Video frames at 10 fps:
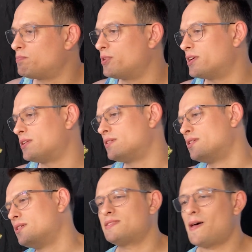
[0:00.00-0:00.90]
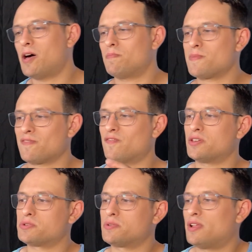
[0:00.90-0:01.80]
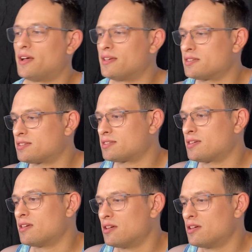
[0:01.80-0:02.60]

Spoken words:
but to help me visualize